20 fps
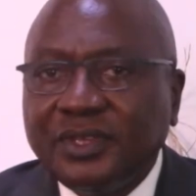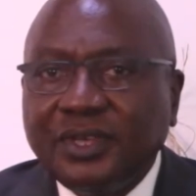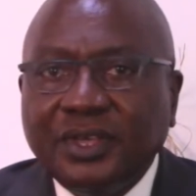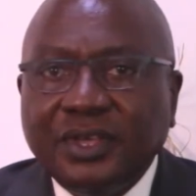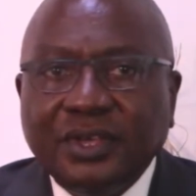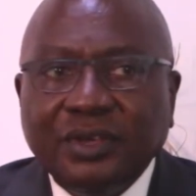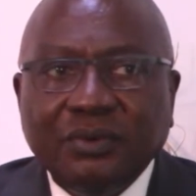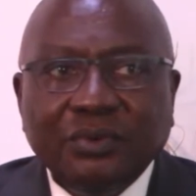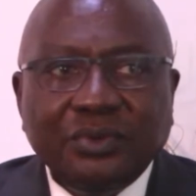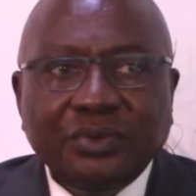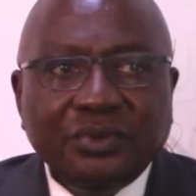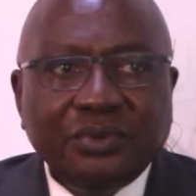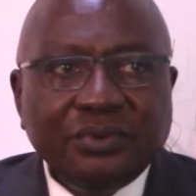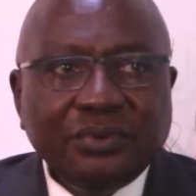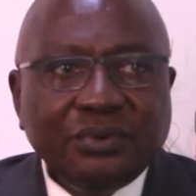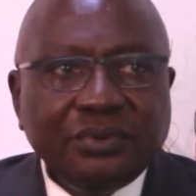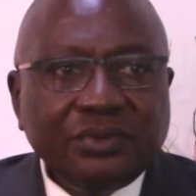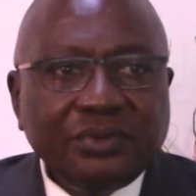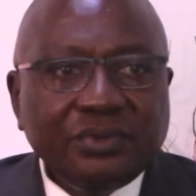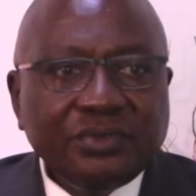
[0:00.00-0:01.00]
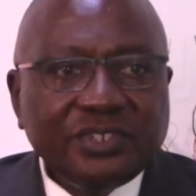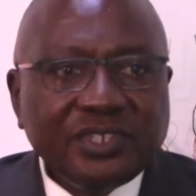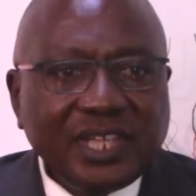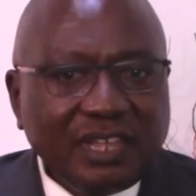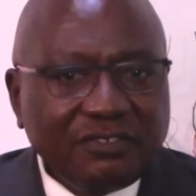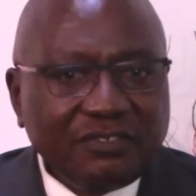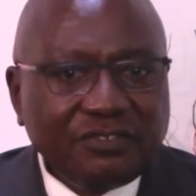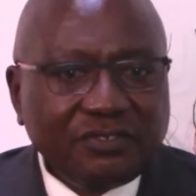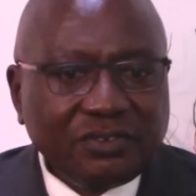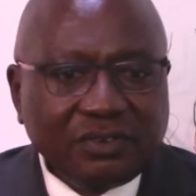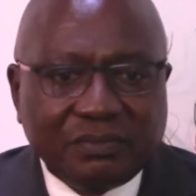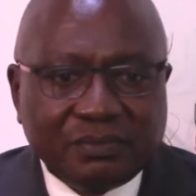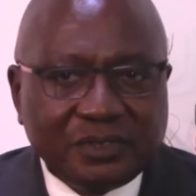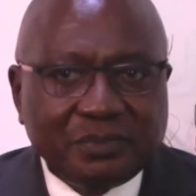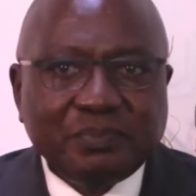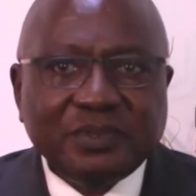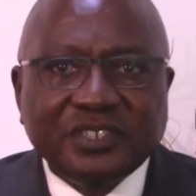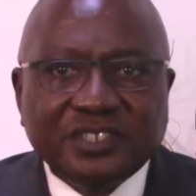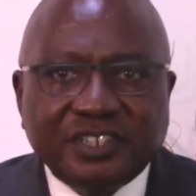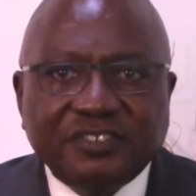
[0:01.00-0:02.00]
You start from
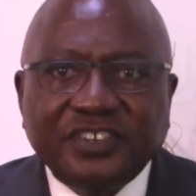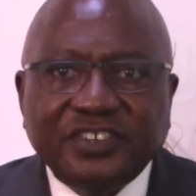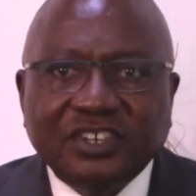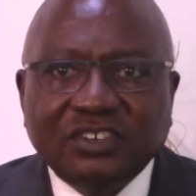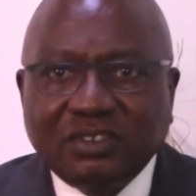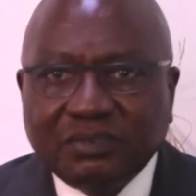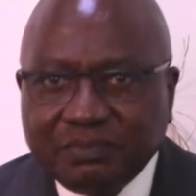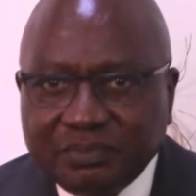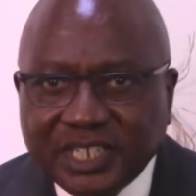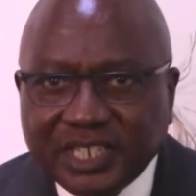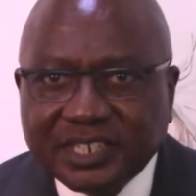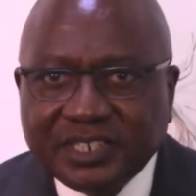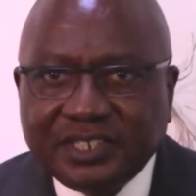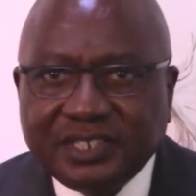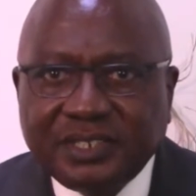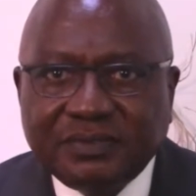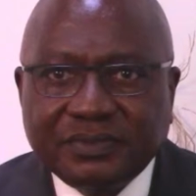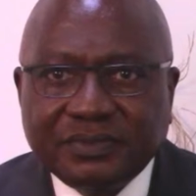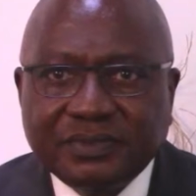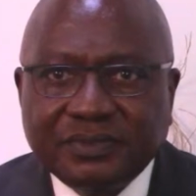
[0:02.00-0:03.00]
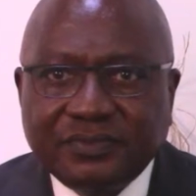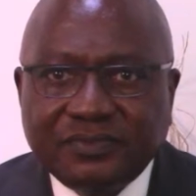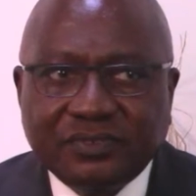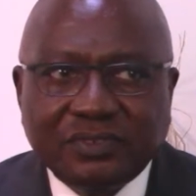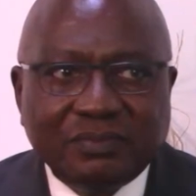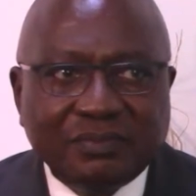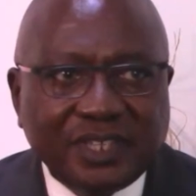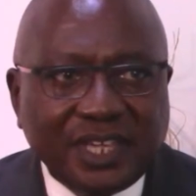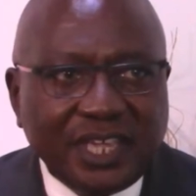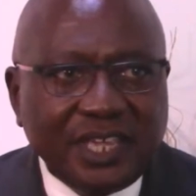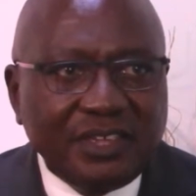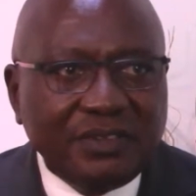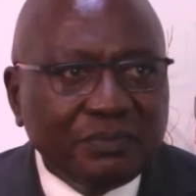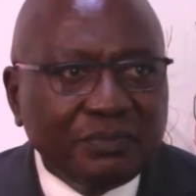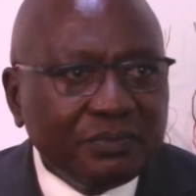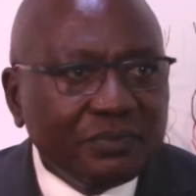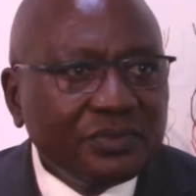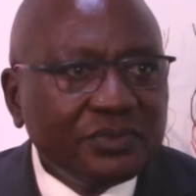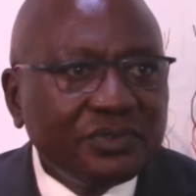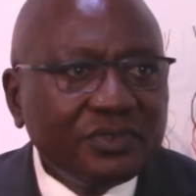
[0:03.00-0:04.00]
specific objectives, from the
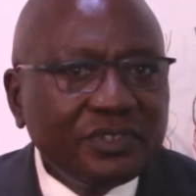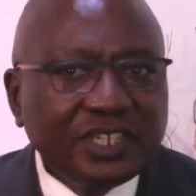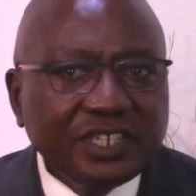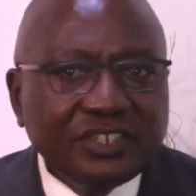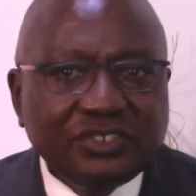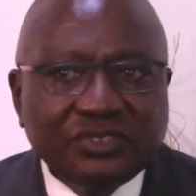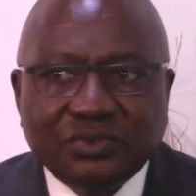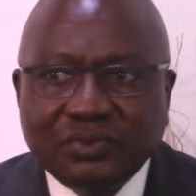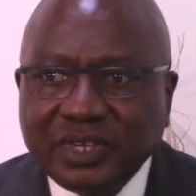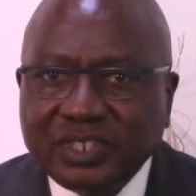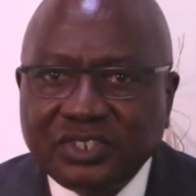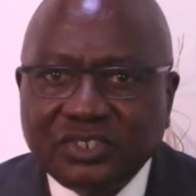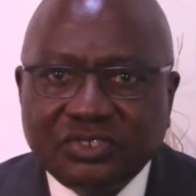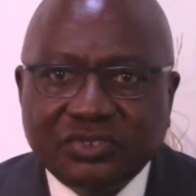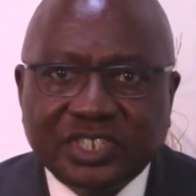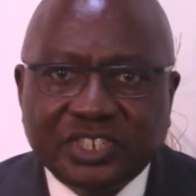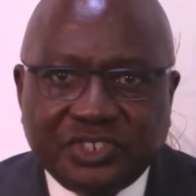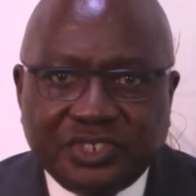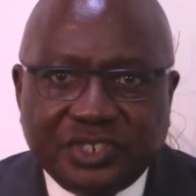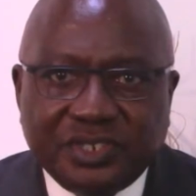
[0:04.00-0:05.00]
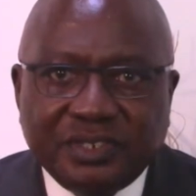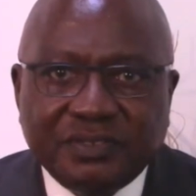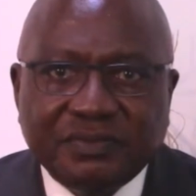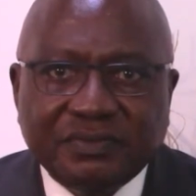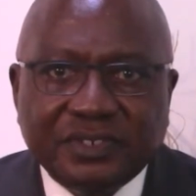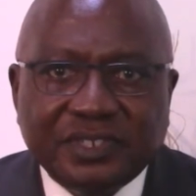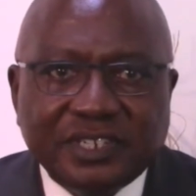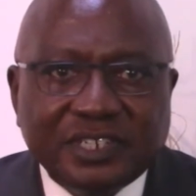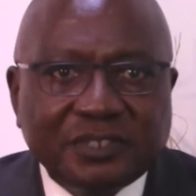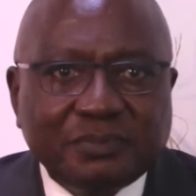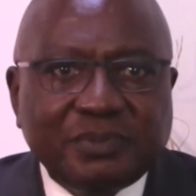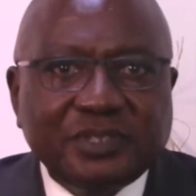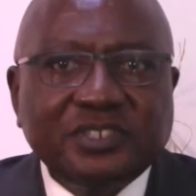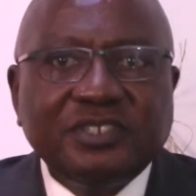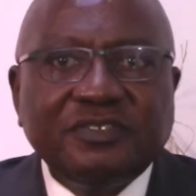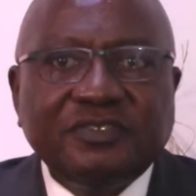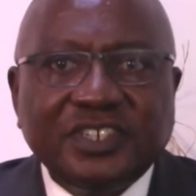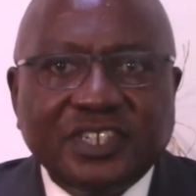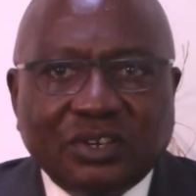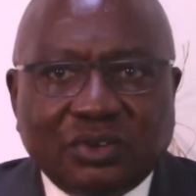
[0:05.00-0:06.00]
aims that you want to achieve in a
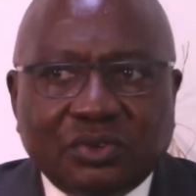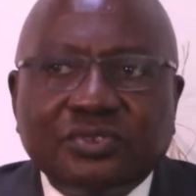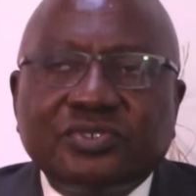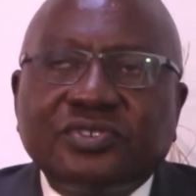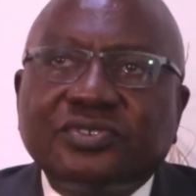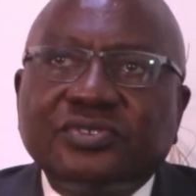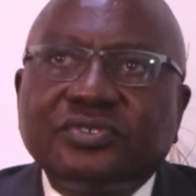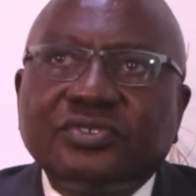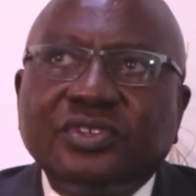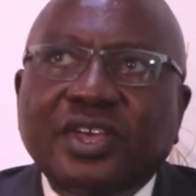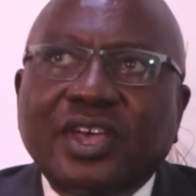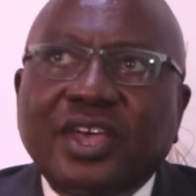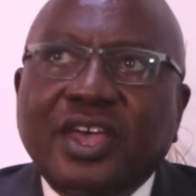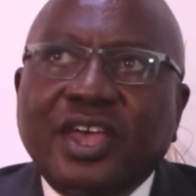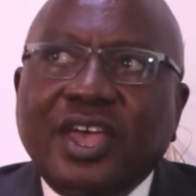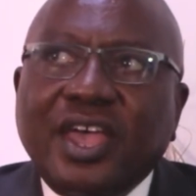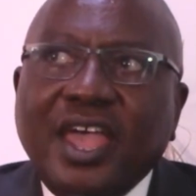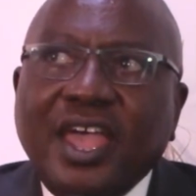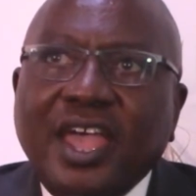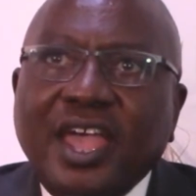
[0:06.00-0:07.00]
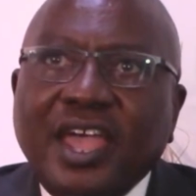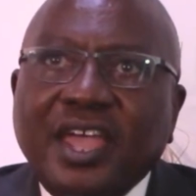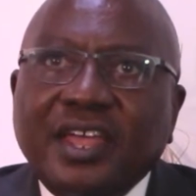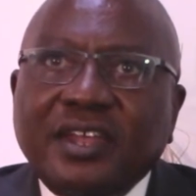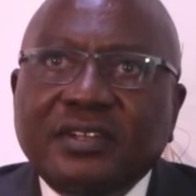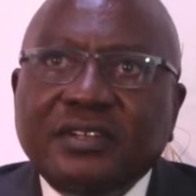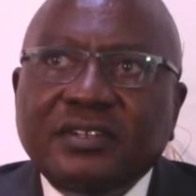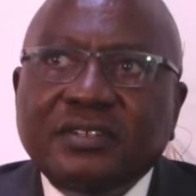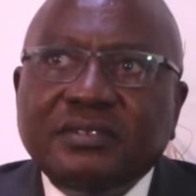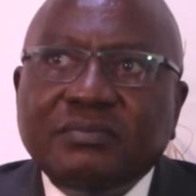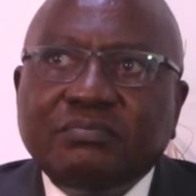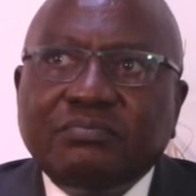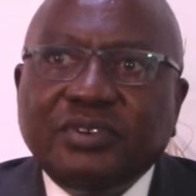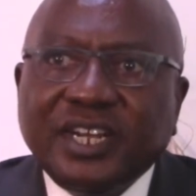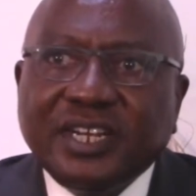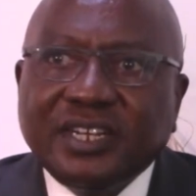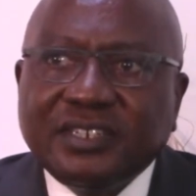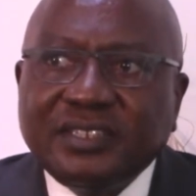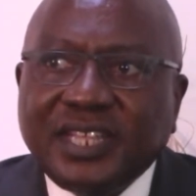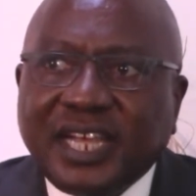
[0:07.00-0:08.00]
specific course, and
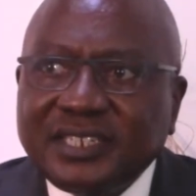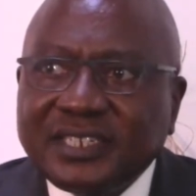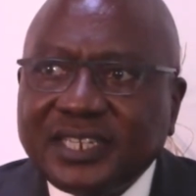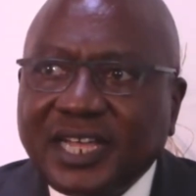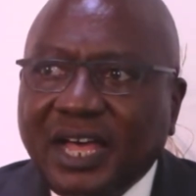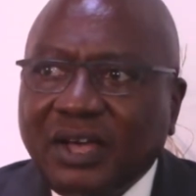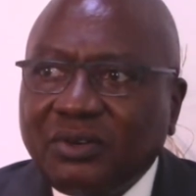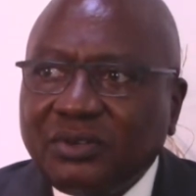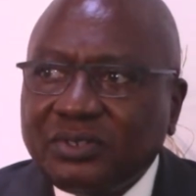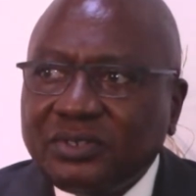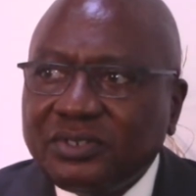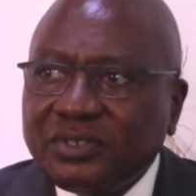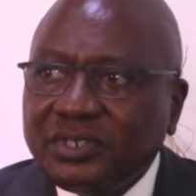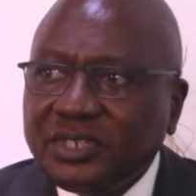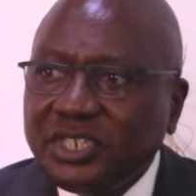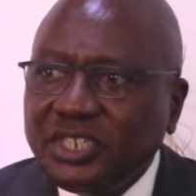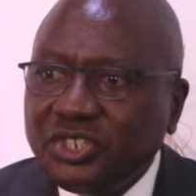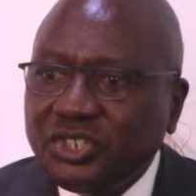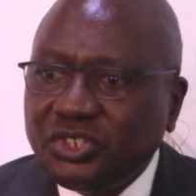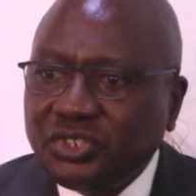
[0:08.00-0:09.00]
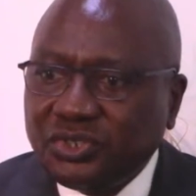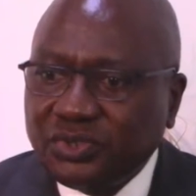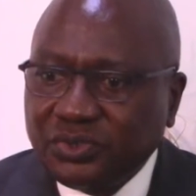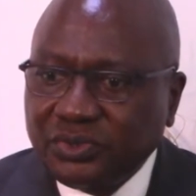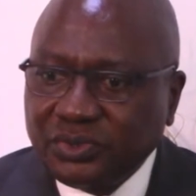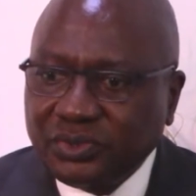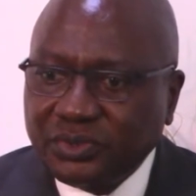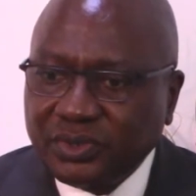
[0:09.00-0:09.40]
break that down into